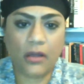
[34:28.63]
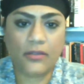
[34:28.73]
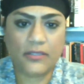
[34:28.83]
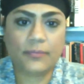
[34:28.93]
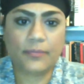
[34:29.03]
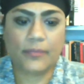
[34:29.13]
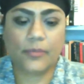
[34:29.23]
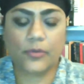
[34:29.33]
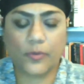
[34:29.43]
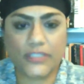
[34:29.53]
are some
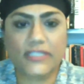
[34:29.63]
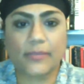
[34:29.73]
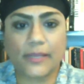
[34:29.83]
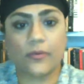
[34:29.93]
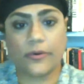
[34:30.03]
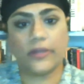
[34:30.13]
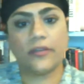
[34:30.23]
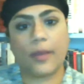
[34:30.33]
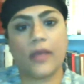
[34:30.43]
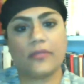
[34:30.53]
people who are deeply worried
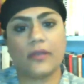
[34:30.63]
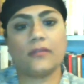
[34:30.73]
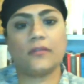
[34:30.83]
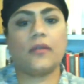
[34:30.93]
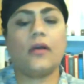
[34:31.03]
about that.